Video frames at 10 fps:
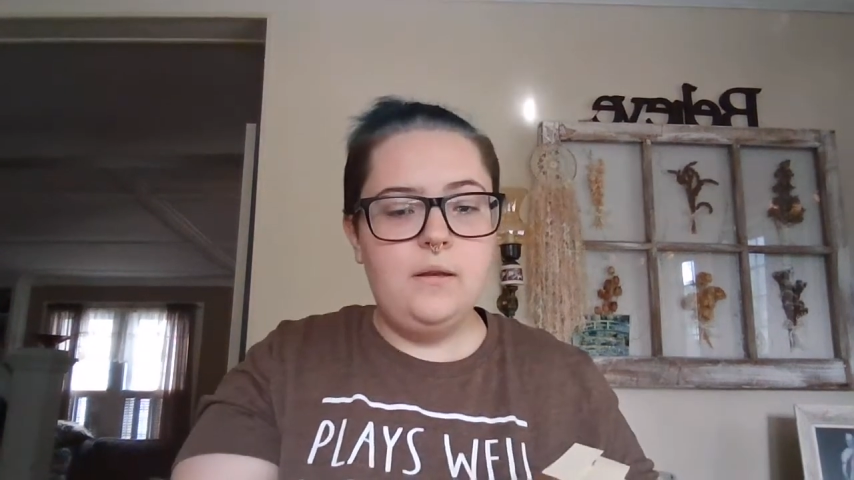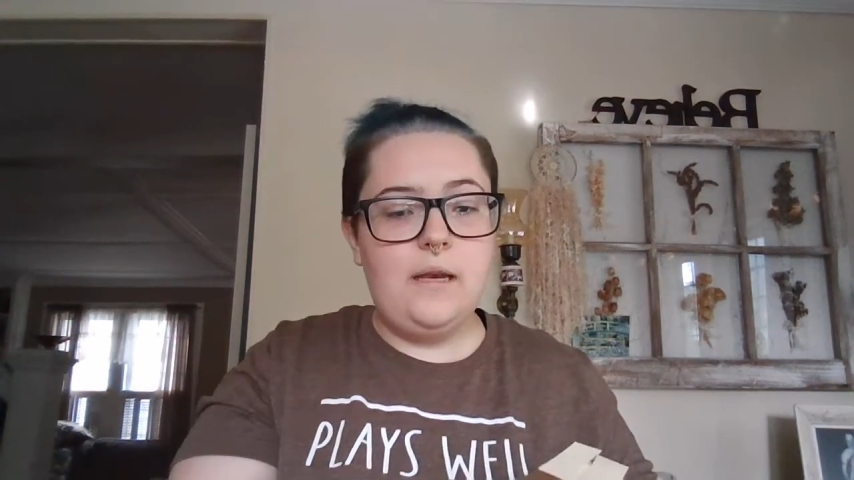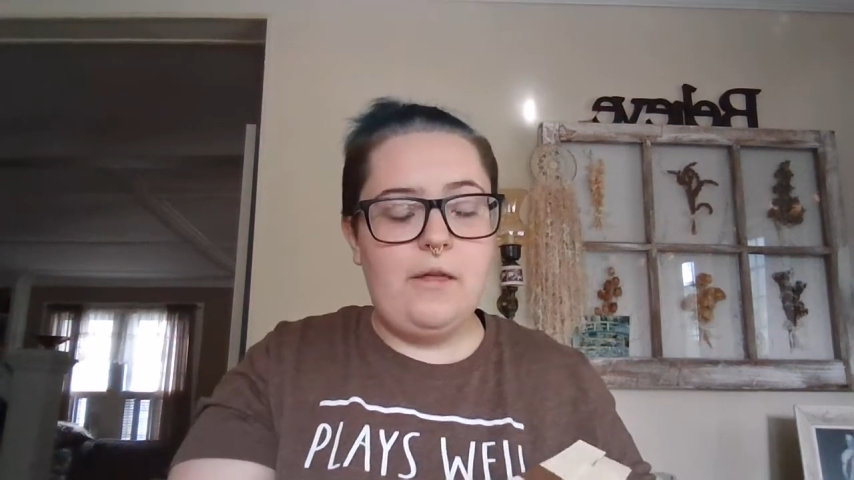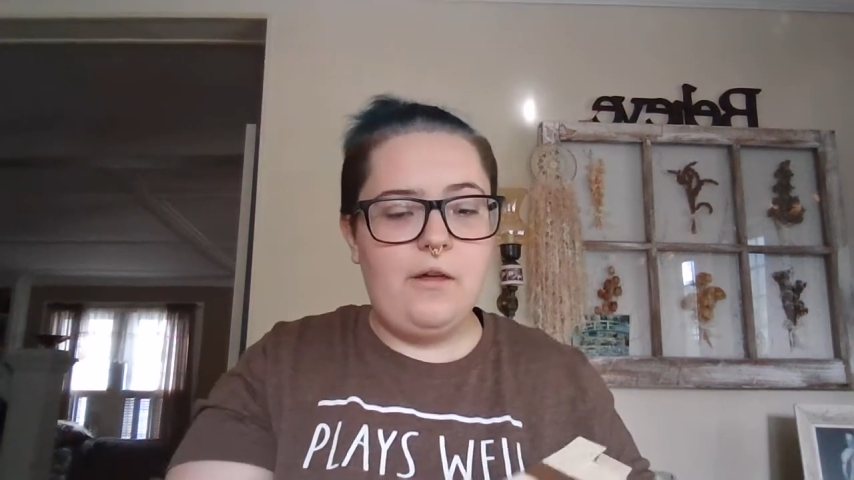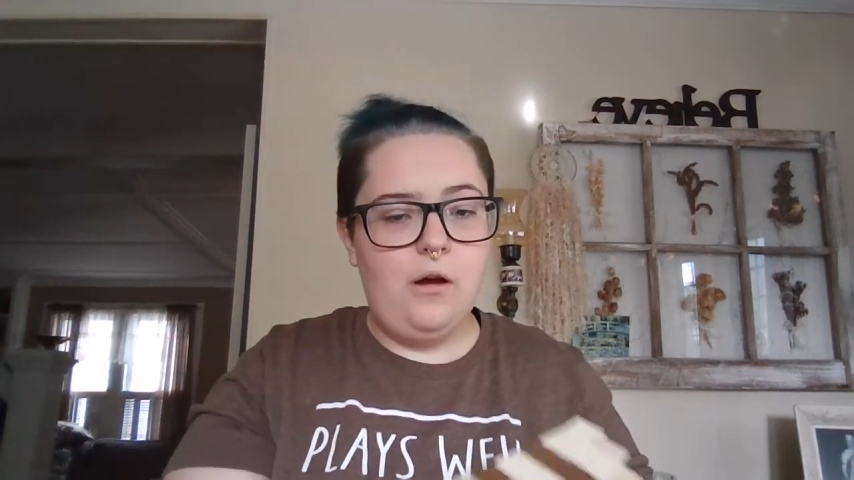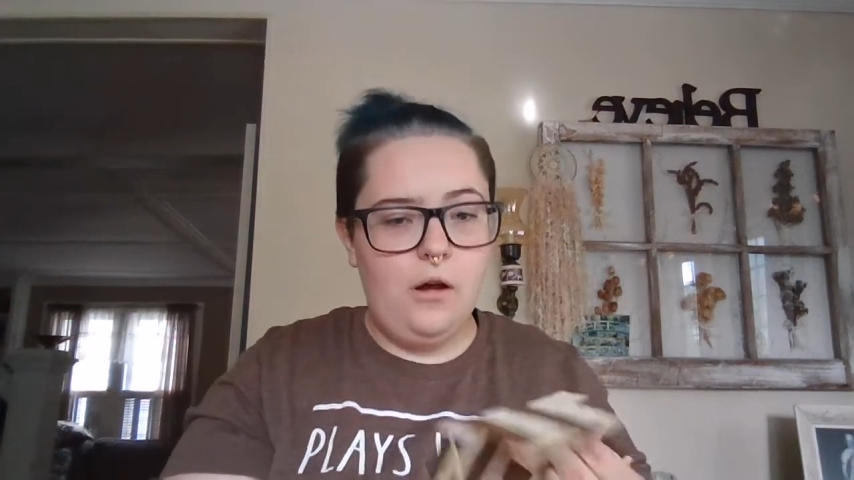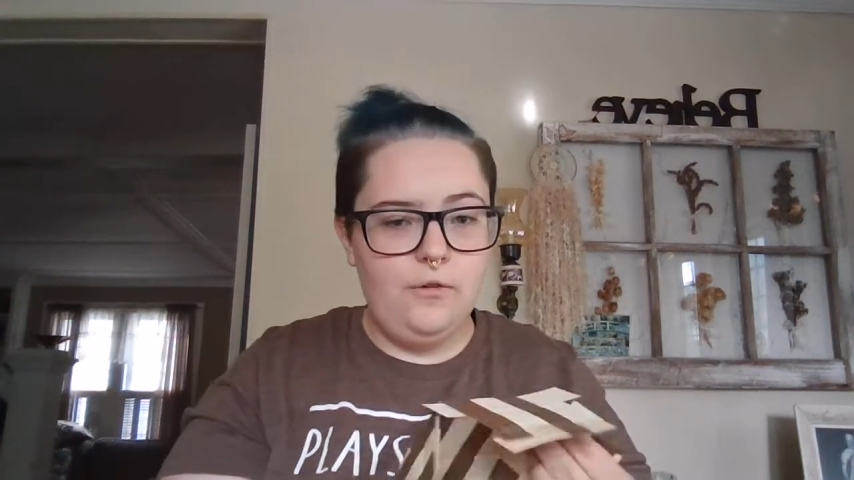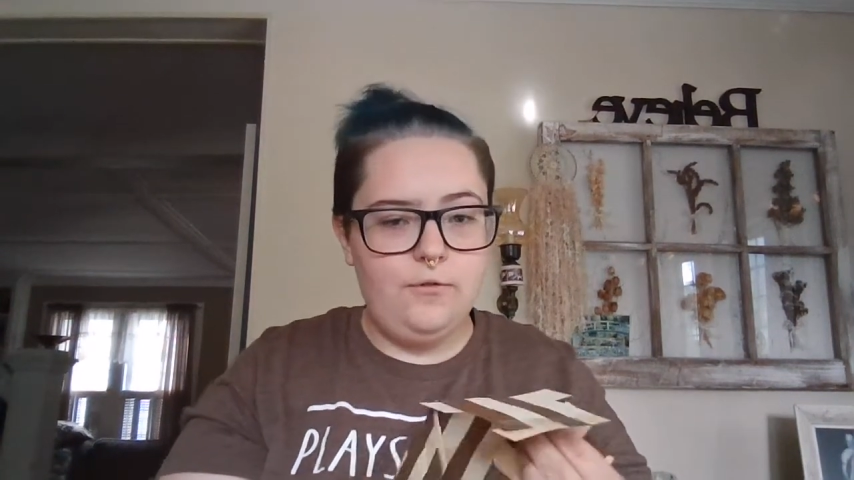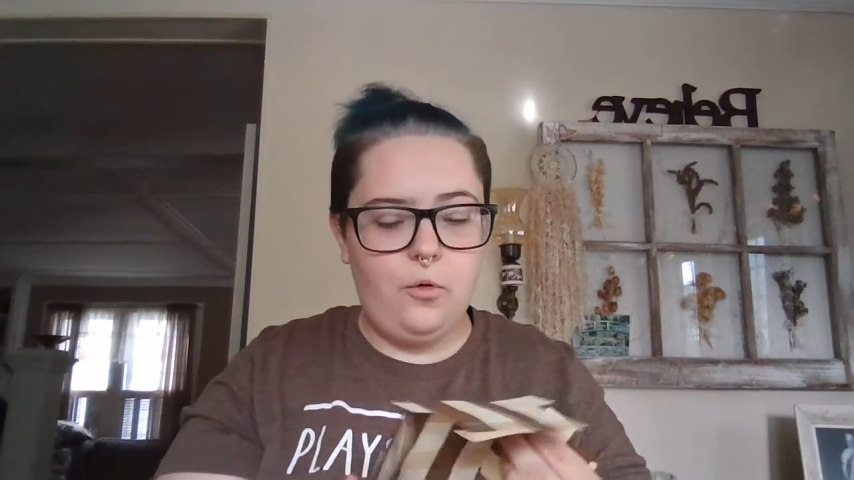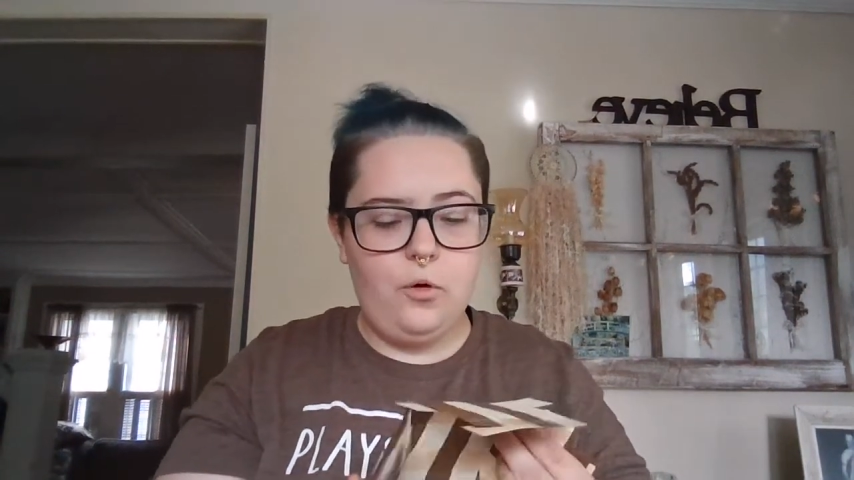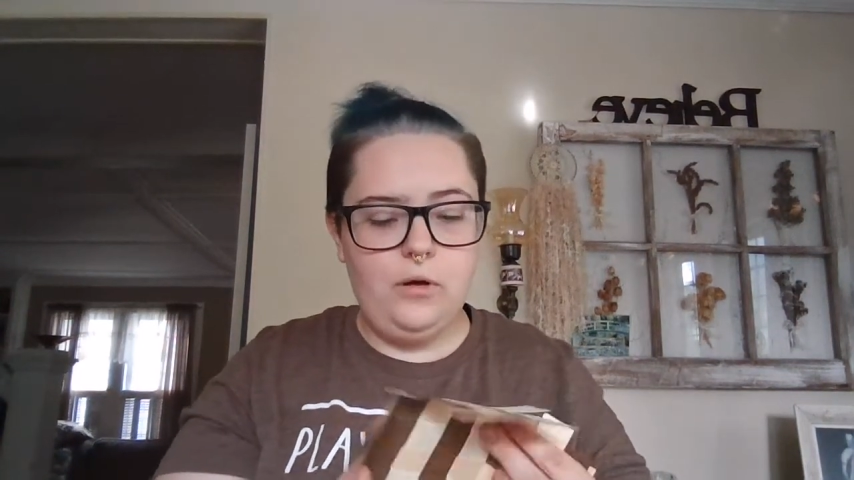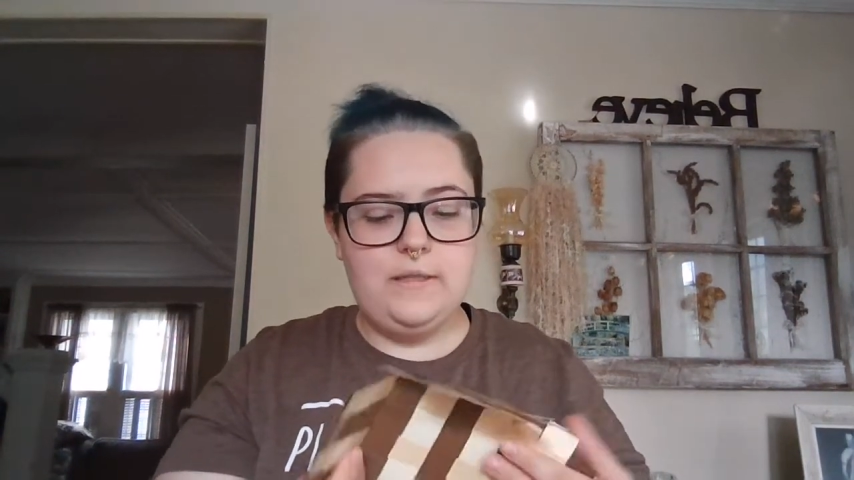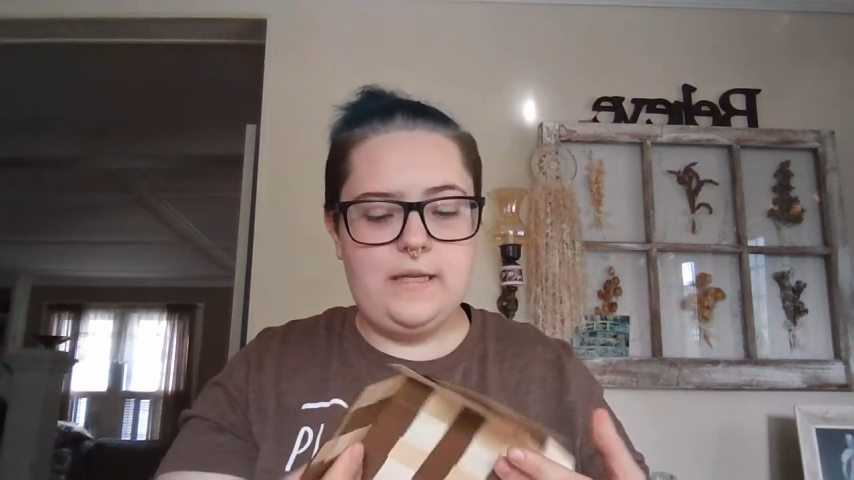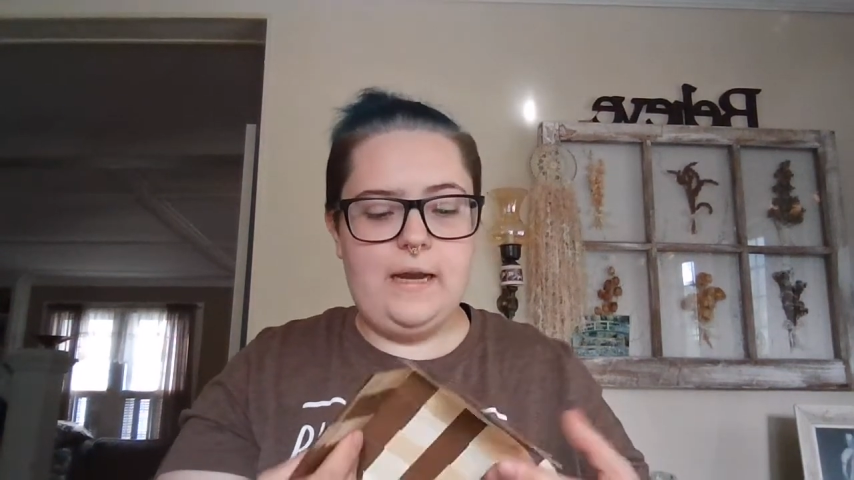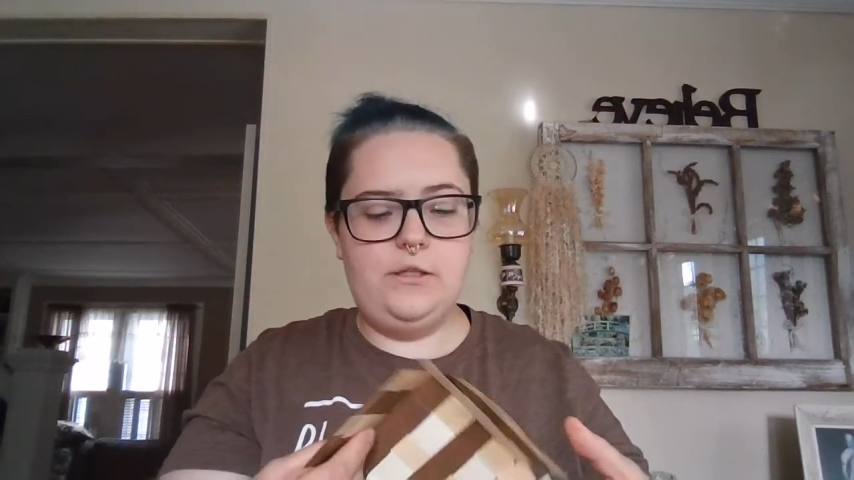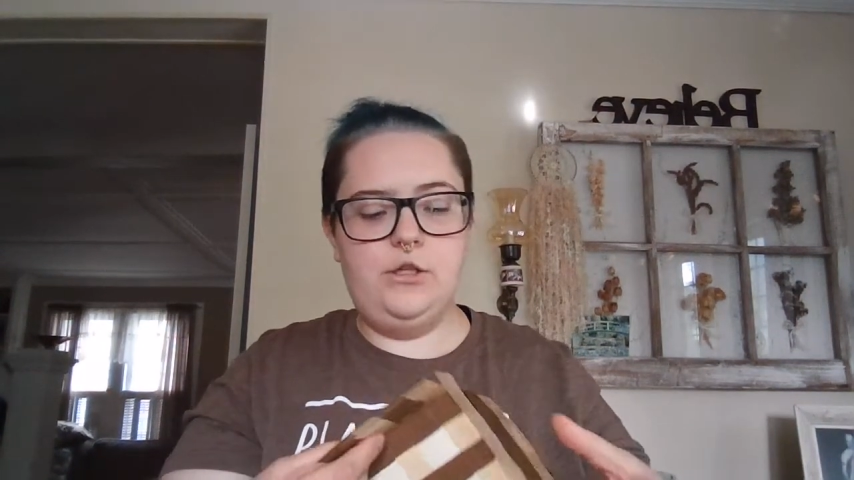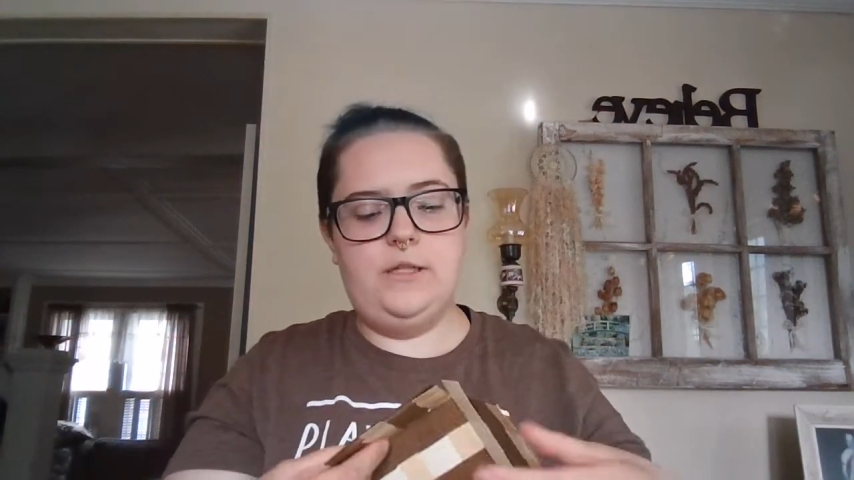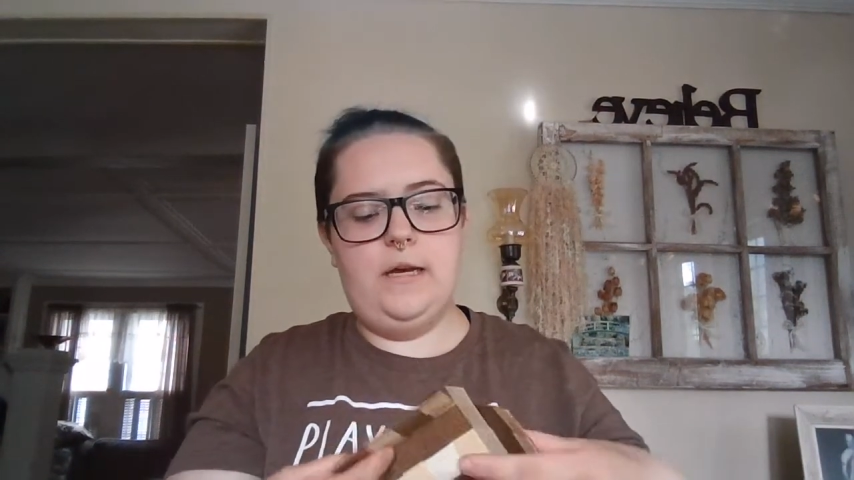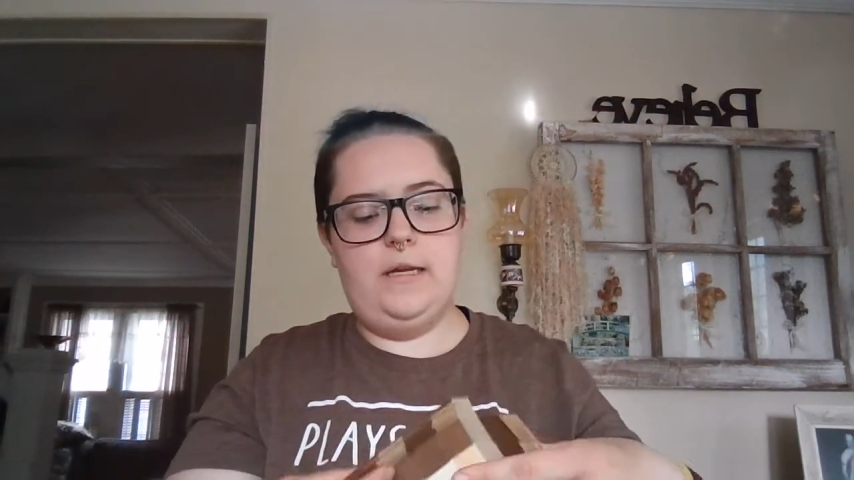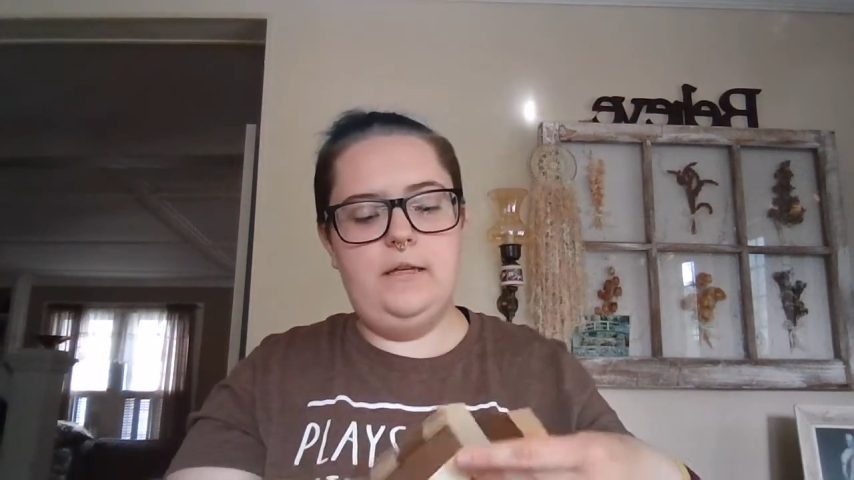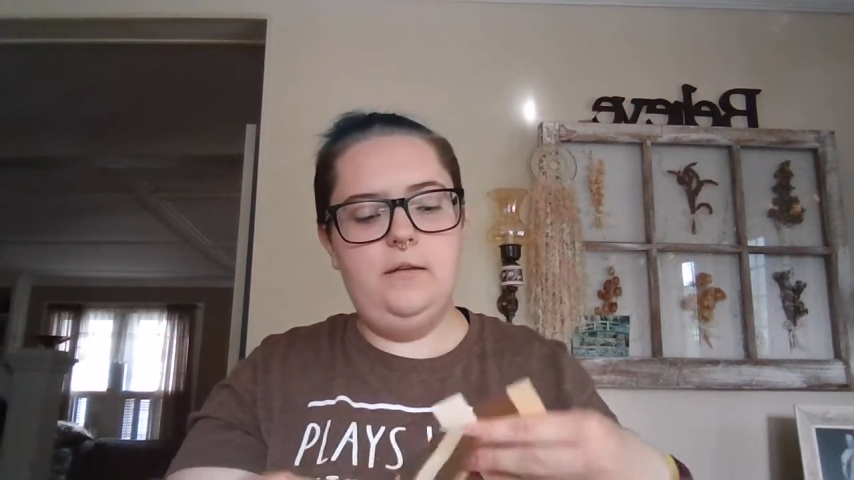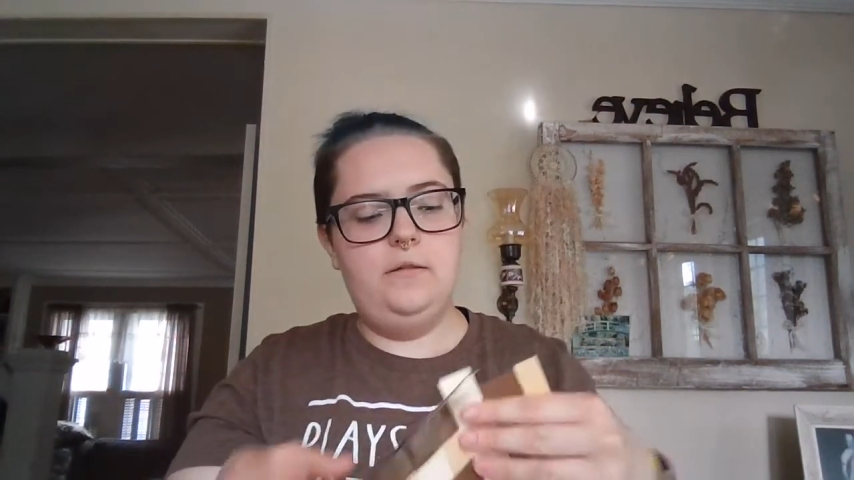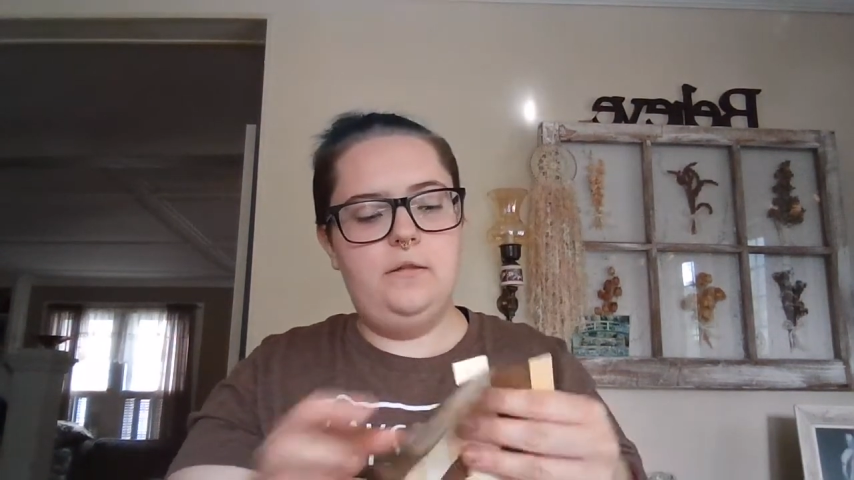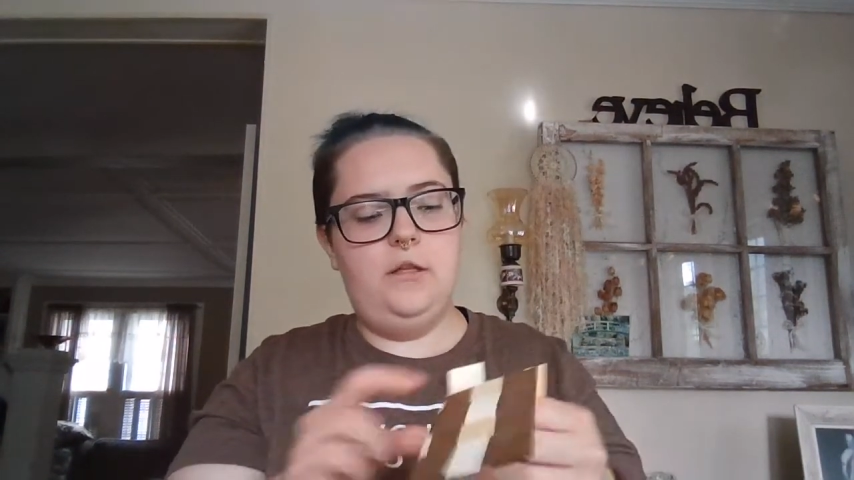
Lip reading: Now that all 4 sides are done,